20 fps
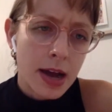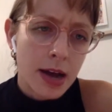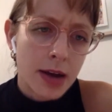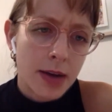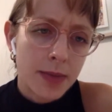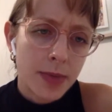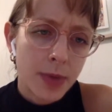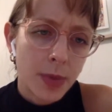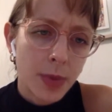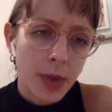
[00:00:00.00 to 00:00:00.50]

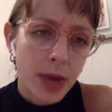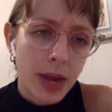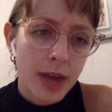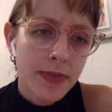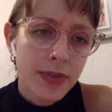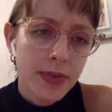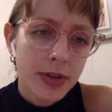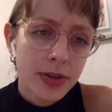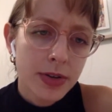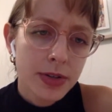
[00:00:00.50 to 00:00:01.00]
The way
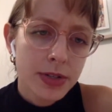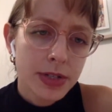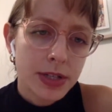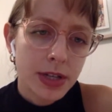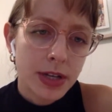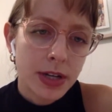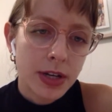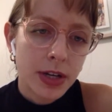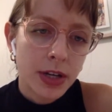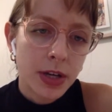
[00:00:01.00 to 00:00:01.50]
I've
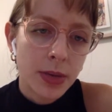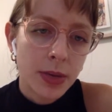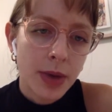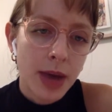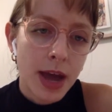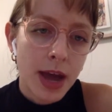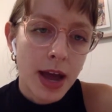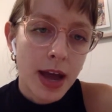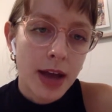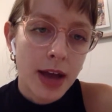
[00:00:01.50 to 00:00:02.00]
understood it, you
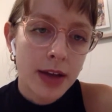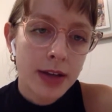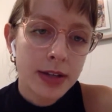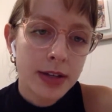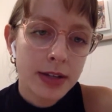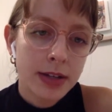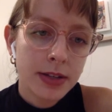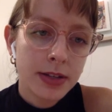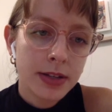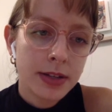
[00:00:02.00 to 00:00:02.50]

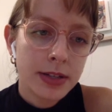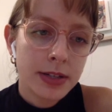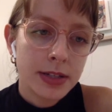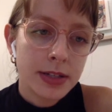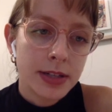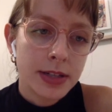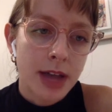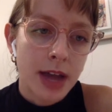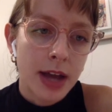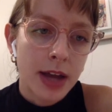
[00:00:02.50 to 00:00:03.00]
had the
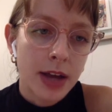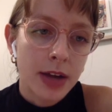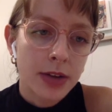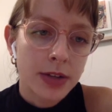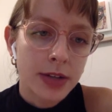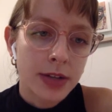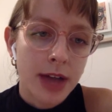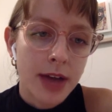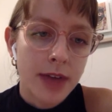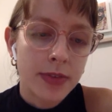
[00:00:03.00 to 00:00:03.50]
desire
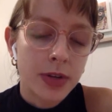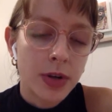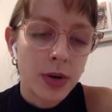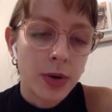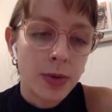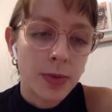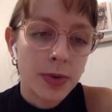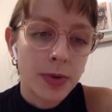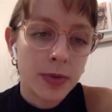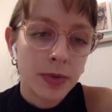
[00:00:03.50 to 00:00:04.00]
to have an
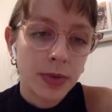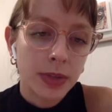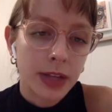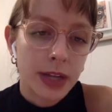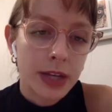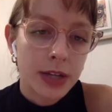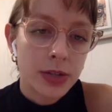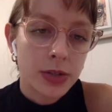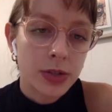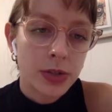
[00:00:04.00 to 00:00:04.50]
open
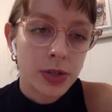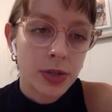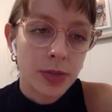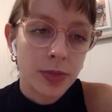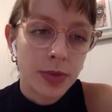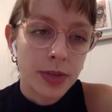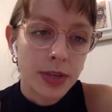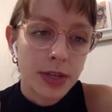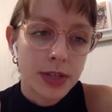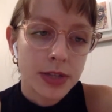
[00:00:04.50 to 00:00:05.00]
relationship
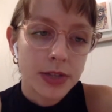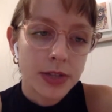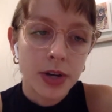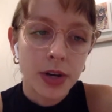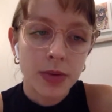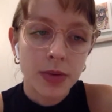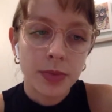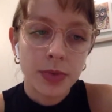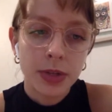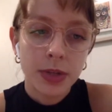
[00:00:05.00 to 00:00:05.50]
with
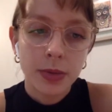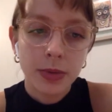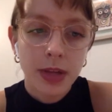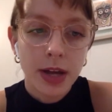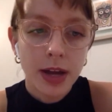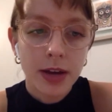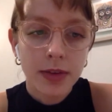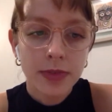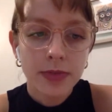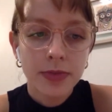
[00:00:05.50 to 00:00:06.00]
ISKCON when you
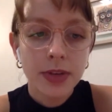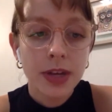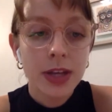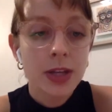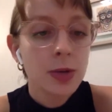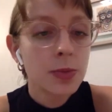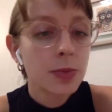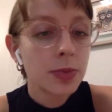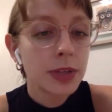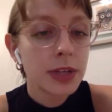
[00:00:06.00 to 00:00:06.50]
left.
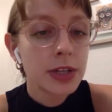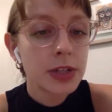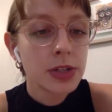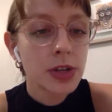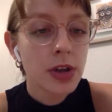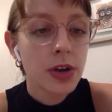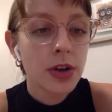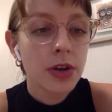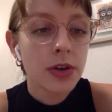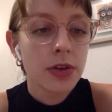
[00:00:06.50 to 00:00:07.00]
Can you please
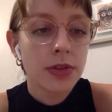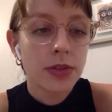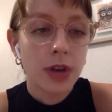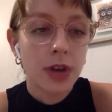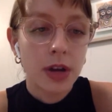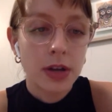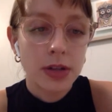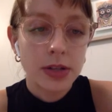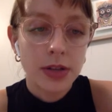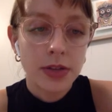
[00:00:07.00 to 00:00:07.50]
share your
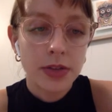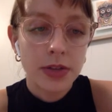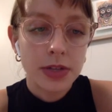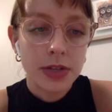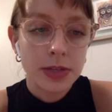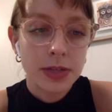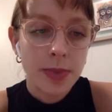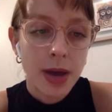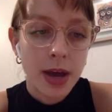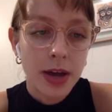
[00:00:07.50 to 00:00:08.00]
thoughts on
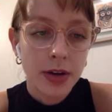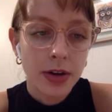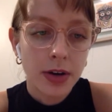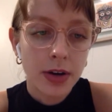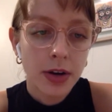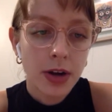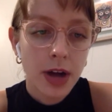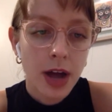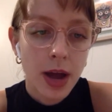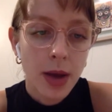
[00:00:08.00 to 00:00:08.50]
this
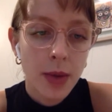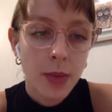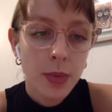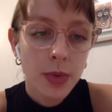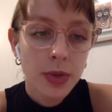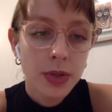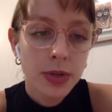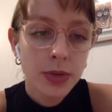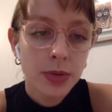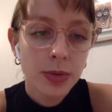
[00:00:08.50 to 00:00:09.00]
matter? How
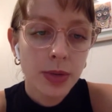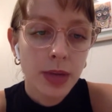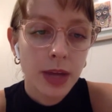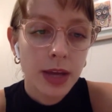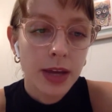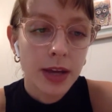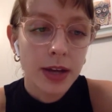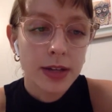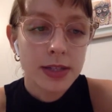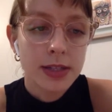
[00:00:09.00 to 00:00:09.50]
would you
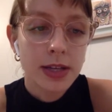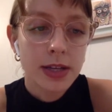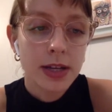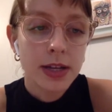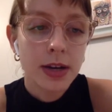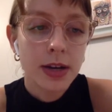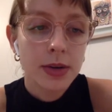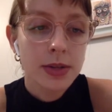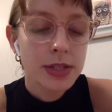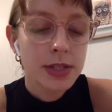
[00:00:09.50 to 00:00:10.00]
like us
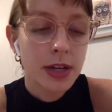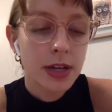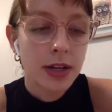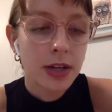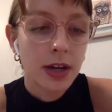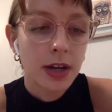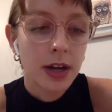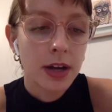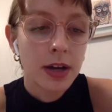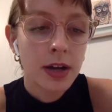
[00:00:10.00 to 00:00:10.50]
in our
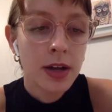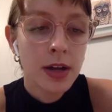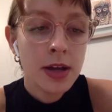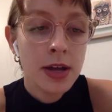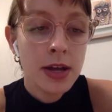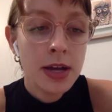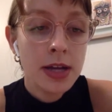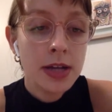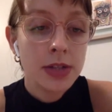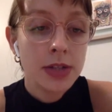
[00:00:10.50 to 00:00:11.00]
Sangha
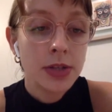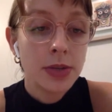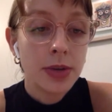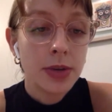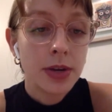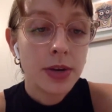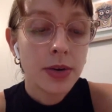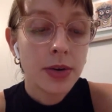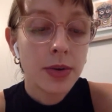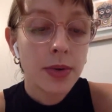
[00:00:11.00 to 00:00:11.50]
to
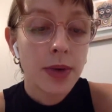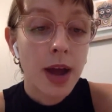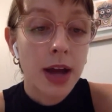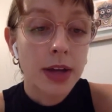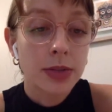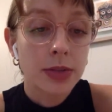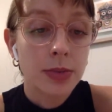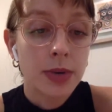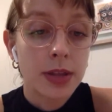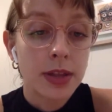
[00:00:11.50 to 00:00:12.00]

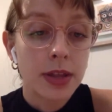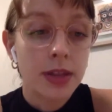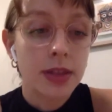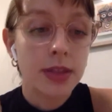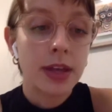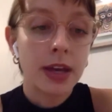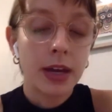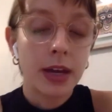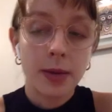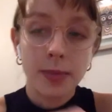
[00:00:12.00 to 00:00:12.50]
interact with
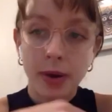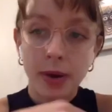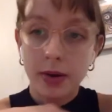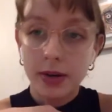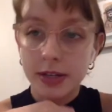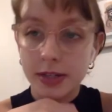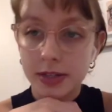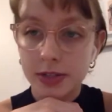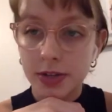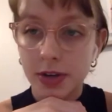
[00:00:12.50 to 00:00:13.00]
and think
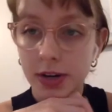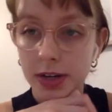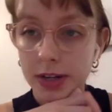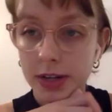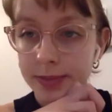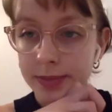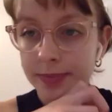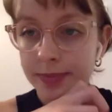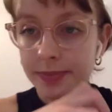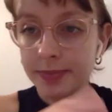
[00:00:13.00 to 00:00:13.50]
about
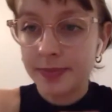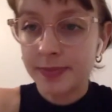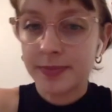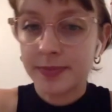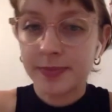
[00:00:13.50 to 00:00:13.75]
ISKCON?